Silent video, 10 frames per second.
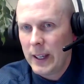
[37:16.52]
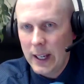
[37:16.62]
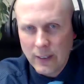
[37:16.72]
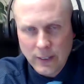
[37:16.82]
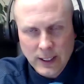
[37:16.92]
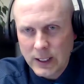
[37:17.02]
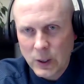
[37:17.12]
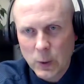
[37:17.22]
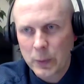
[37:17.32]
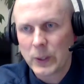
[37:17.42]
every
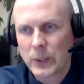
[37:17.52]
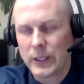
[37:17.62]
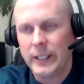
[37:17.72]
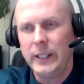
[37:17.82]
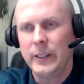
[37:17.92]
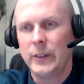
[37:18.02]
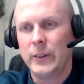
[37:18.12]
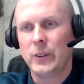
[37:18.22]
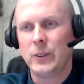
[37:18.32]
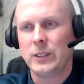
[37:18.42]
single person here
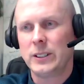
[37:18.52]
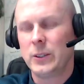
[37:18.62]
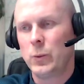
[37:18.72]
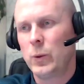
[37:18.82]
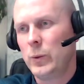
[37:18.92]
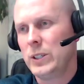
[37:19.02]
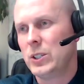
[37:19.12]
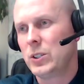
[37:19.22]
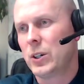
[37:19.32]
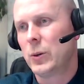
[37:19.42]
knows that what we
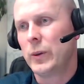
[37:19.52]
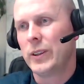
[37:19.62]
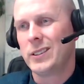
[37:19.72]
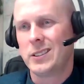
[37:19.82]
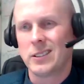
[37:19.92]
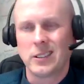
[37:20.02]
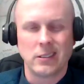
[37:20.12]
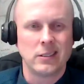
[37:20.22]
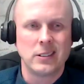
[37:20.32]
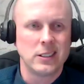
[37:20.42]
start with is just
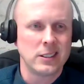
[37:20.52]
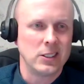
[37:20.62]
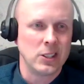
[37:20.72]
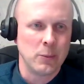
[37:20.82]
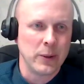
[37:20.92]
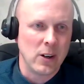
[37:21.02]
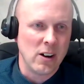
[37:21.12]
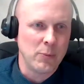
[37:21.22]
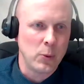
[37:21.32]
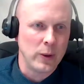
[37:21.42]
a jumping
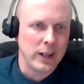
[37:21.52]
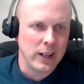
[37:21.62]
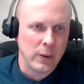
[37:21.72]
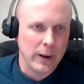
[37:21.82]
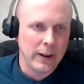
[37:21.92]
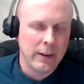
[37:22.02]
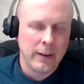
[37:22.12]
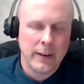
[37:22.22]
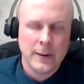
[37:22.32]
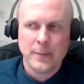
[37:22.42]
off point anyway.
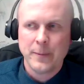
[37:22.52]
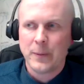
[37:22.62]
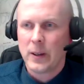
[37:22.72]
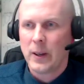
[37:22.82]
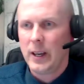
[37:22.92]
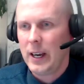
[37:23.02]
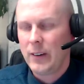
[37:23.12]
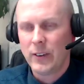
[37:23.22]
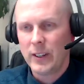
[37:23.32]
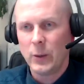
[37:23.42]

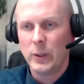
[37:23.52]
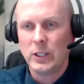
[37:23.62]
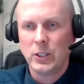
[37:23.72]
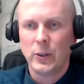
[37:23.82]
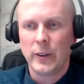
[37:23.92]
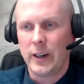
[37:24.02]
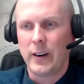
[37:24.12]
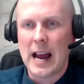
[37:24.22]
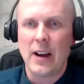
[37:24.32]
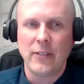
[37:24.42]
Everything we do
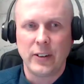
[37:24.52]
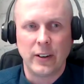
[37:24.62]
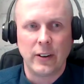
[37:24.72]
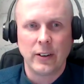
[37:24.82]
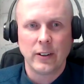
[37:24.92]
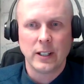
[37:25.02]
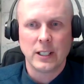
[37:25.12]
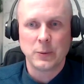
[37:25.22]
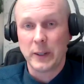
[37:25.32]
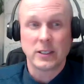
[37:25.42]
thereafter
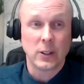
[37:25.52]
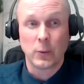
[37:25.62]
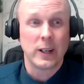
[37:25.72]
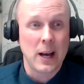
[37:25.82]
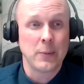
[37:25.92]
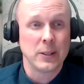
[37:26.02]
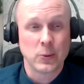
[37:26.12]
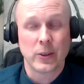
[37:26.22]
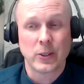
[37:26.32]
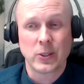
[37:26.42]
is based on what happens
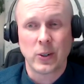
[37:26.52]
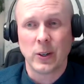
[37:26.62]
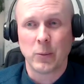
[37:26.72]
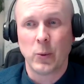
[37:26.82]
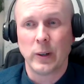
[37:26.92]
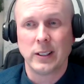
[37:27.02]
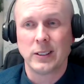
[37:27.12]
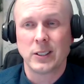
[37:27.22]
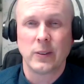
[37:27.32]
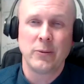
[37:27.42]
with our starting point.
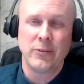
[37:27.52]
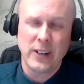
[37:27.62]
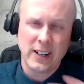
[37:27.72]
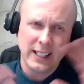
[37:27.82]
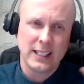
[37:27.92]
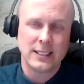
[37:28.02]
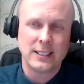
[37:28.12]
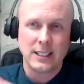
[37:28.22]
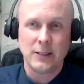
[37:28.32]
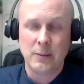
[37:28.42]
And so I'm fairly
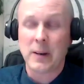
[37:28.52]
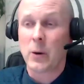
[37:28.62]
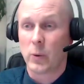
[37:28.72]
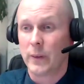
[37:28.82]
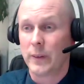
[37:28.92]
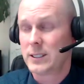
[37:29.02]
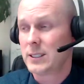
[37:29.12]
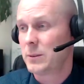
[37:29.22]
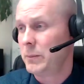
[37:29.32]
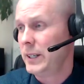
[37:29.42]
in my world, this
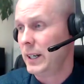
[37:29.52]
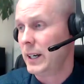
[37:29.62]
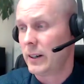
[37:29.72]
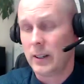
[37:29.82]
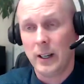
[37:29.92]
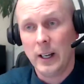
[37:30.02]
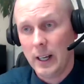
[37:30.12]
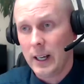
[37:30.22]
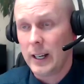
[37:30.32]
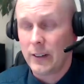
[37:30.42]
isn't me. I don't know.
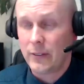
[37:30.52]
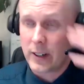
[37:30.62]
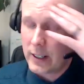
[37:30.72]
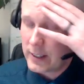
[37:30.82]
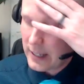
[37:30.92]
I forgot the